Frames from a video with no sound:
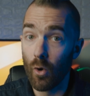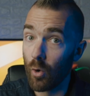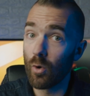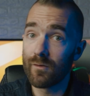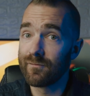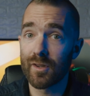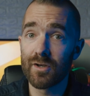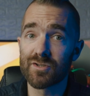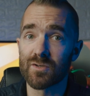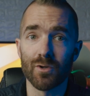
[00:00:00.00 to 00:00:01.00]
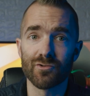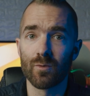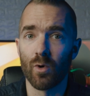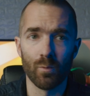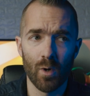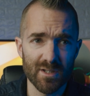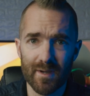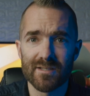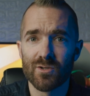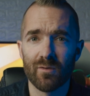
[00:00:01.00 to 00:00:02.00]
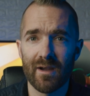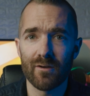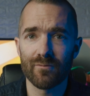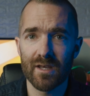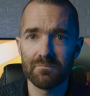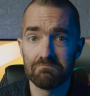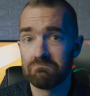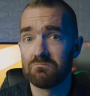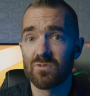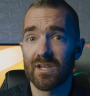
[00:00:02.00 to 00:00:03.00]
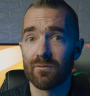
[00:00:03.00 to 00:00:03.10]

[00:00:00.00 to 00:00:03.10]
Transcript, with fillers: or for those just wondering what Workspace is all about, then stick